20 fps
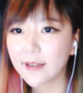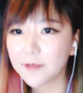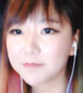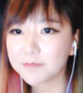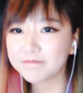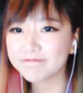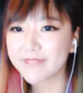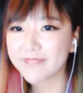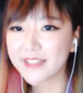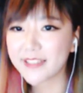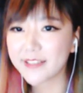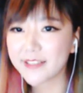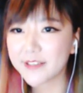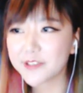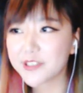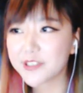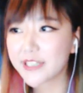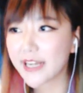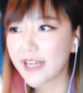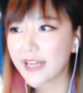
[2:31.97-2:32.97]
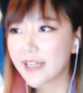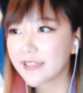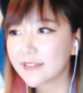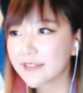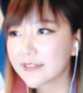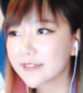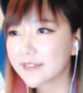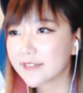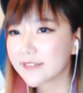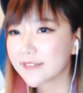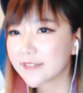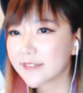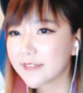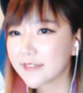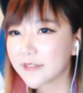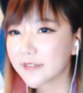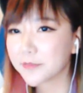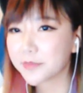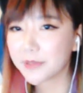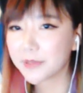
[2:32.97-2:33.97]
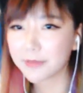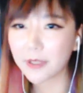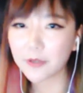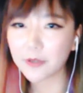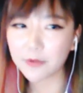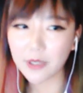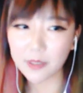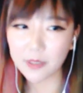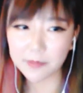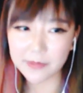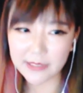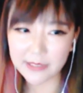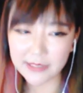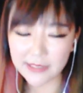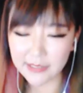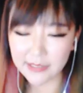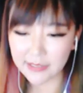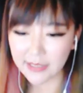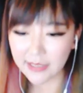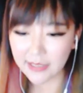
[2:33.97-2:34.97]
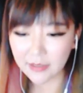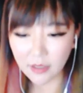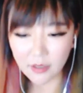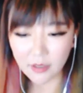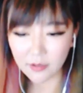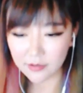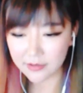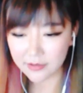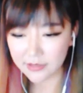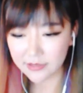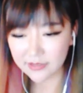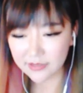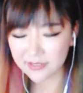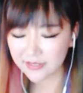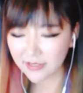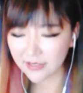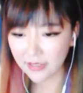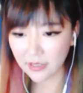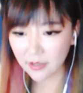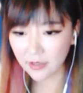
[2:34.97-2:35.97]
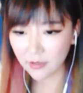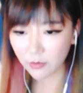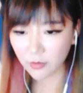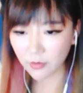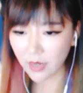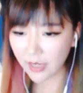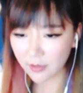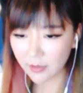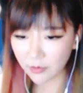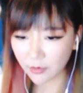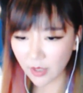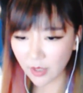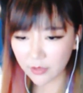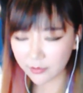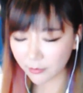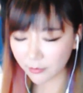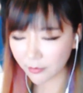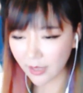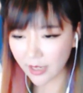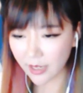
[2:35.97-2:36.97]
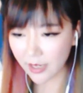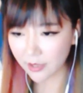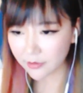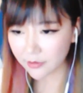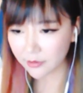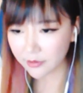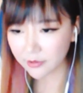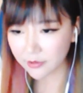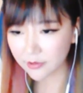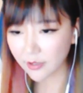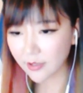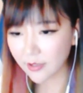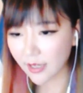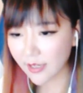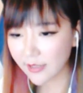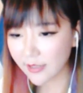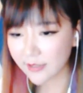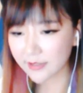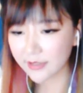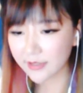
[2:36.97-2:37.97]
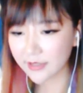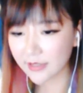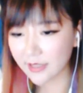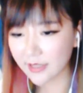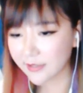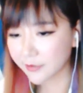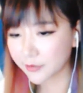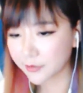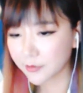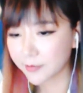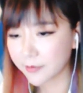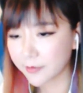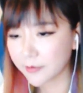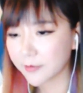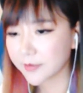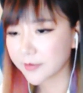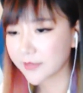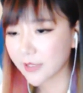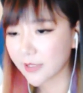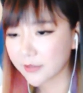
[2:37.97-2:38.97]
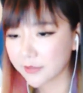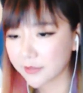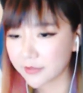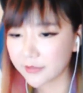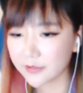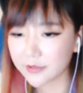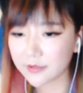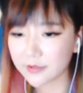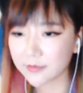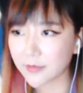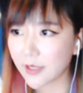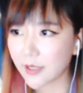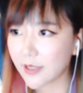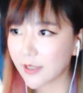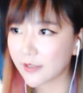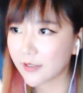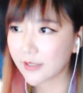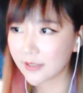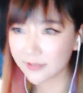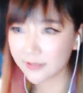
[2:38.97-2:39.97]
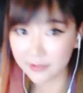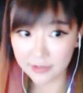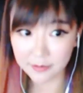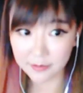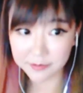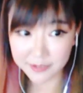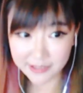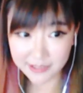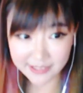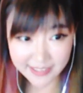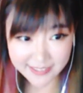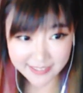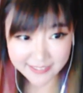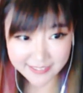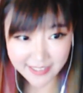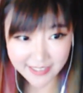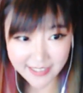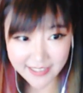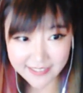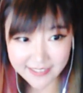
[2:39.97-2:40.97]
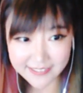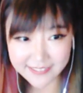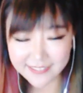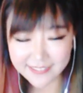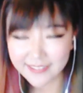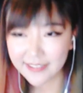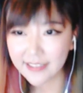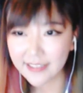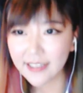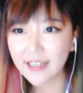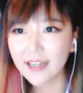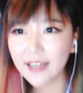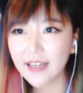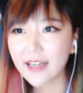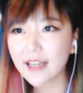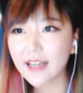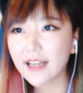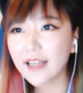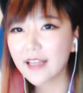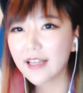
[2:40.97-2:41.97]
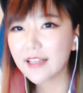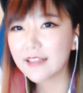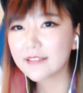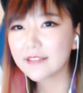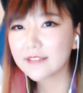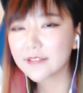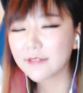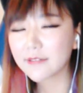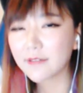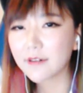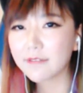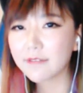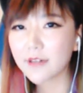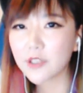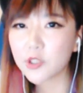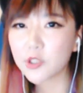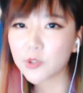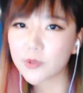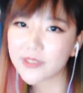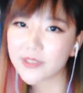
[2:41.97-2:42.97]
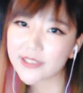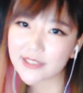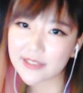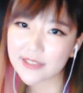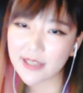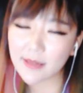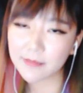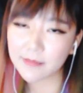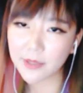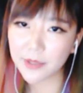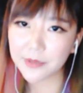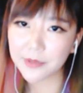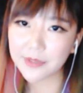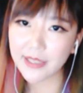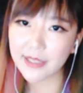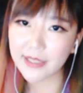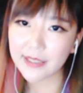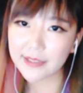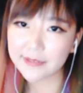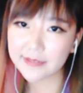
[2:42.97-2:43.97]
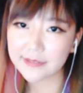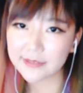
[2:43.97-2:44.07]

their chat, people will be like, oh, why are you so ugly? Like, your boobs are too small, or something like that. A very good example is